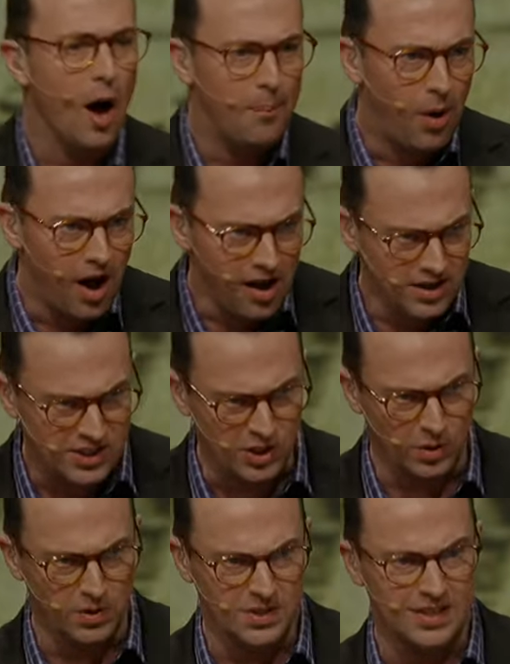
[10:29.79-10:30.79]

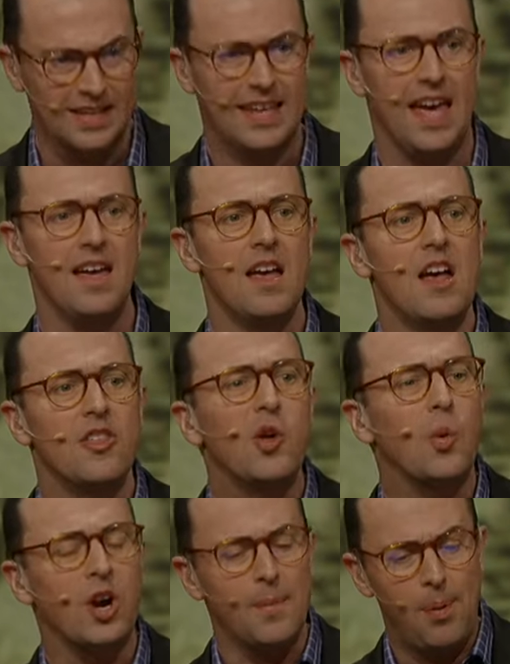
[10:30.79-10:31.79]
apostles, okay? The
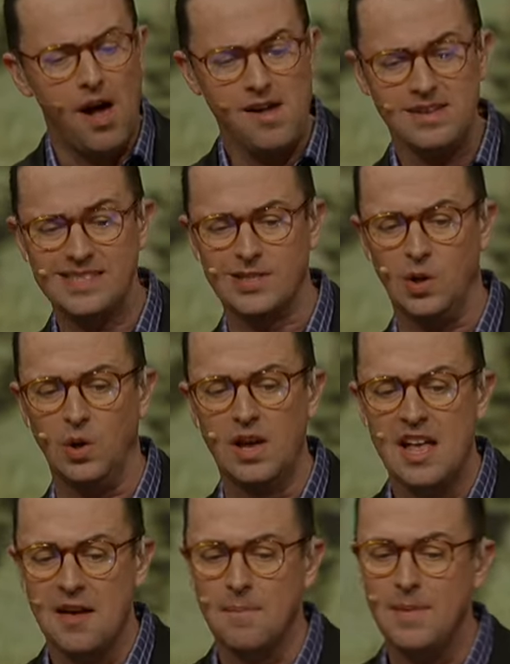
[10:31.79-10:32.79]
word apostle
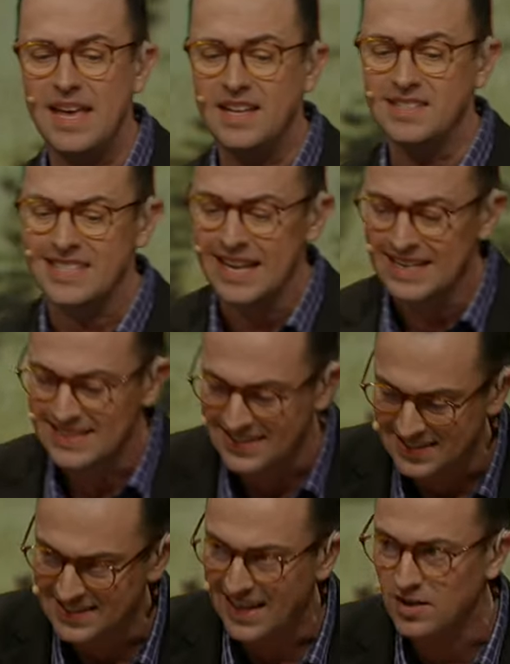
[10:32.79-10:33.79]
means
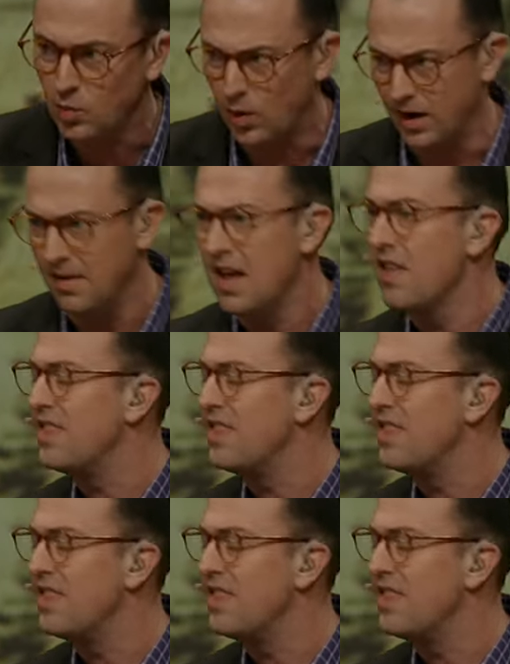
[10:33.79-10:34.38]
sent one.